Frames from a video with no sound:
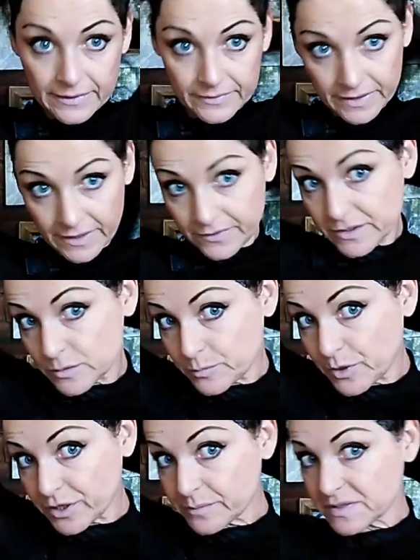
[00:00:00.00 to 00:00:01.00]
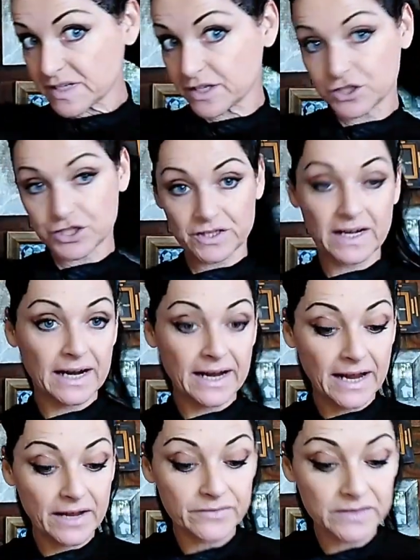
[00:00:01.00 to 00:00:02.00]
And then this bottom section that
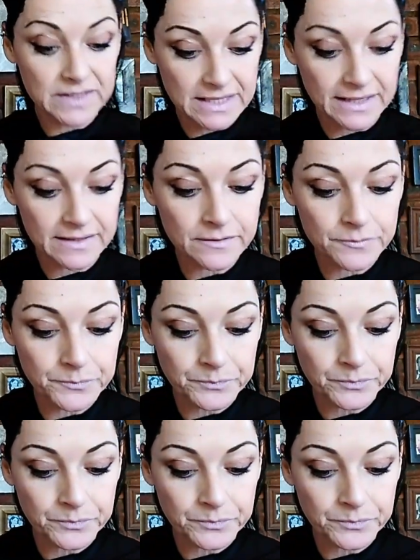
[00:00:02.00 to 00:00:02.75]
I haven't done,